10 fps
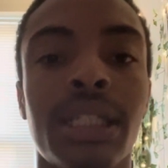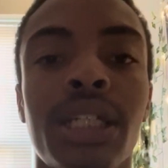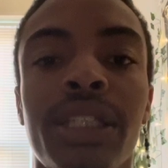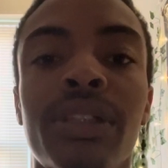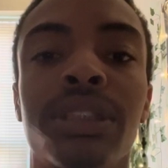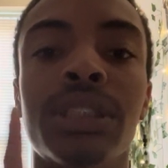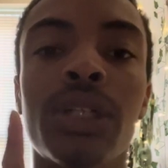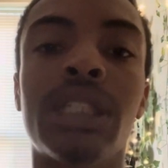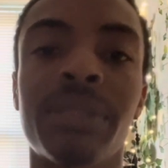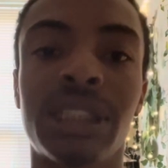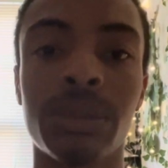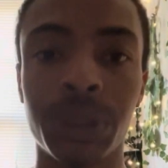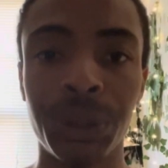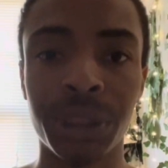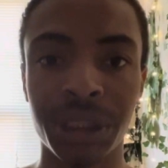There is no limits to
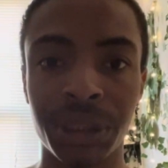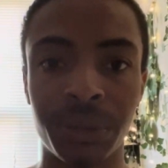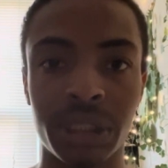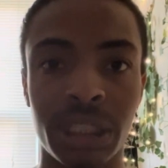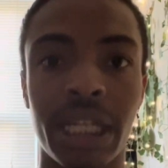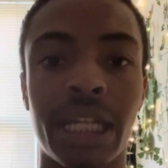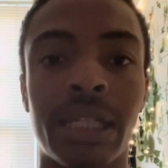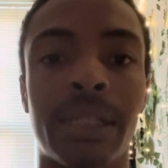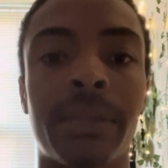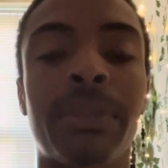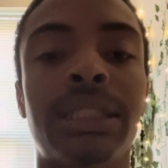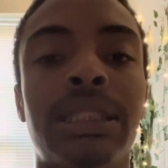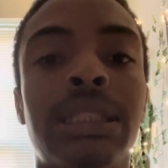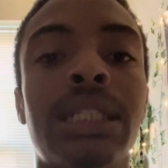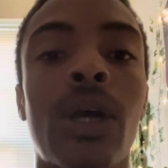what you can do today,
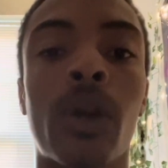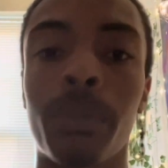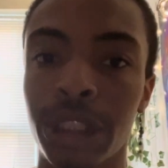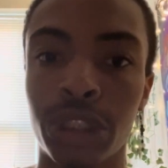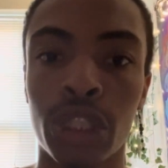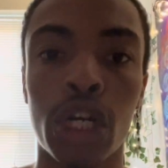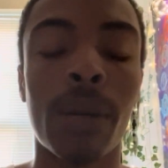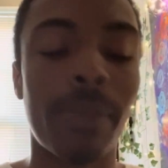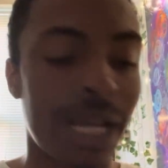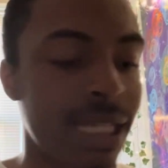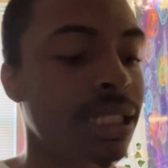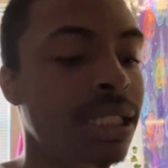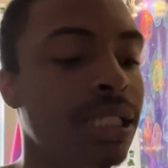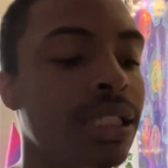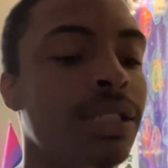Mrs. or Mr.
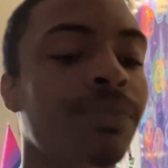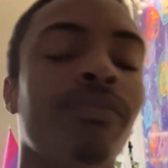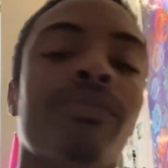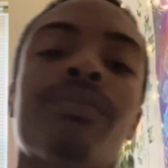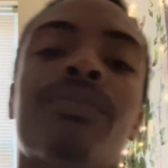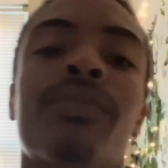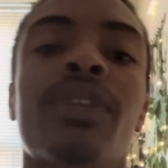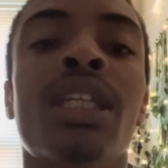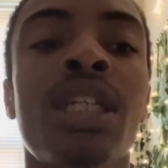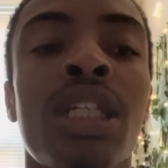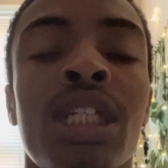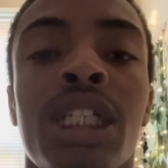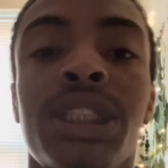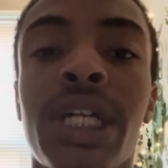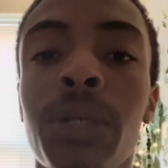Pisces.
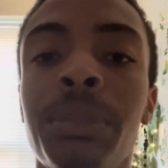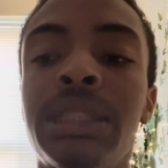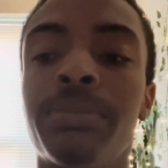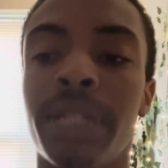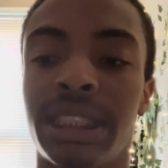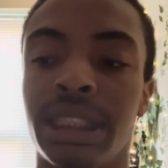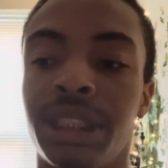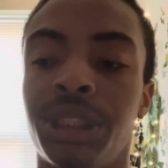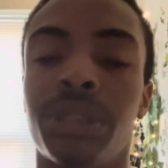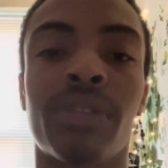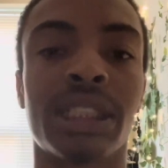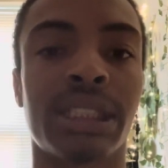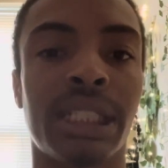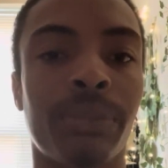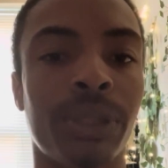So I hope this message
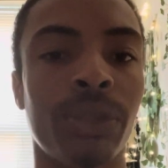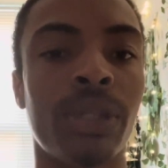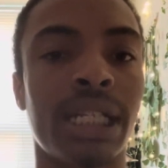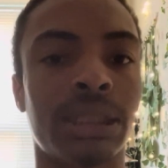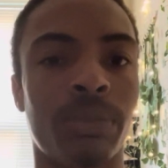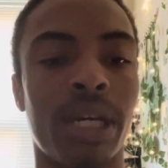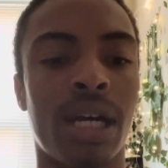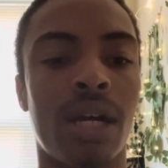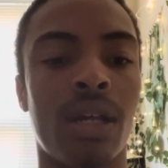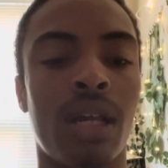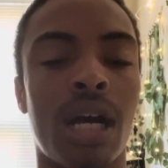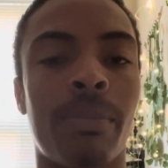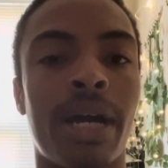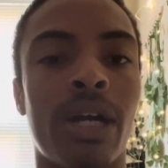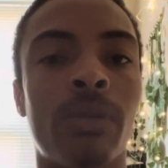resonated with you guys well.
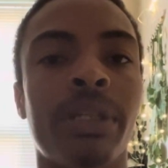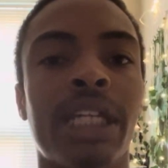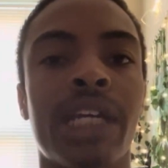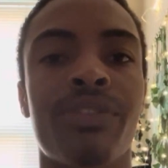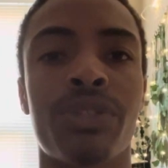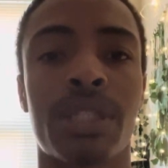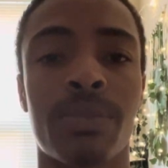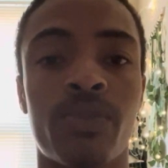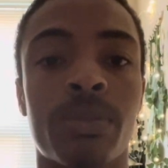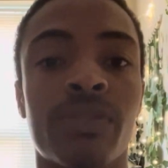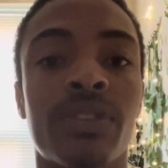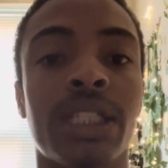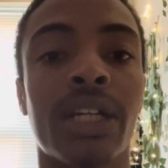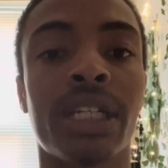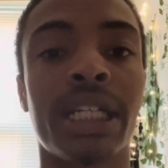I hope it gave you some form of
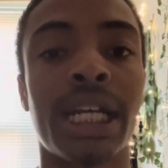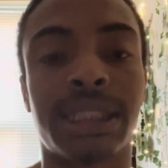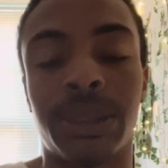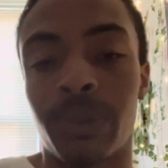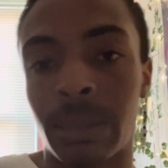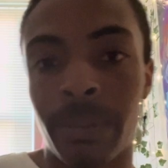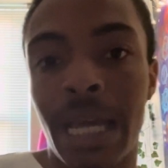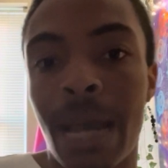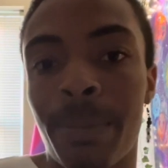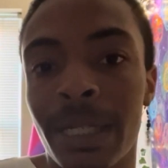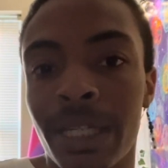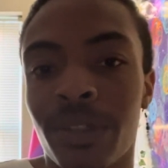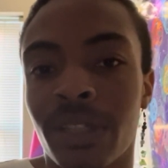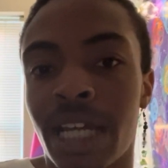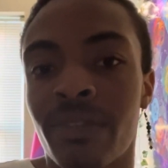clarity as to what could be happening in
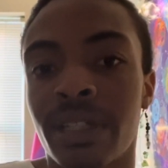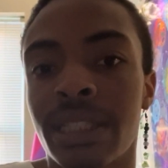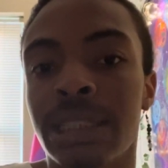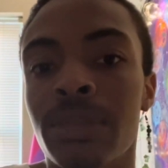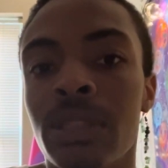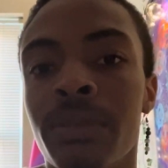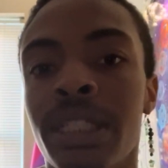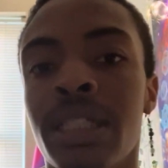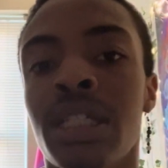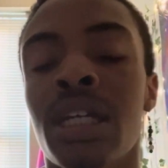your life at this moment.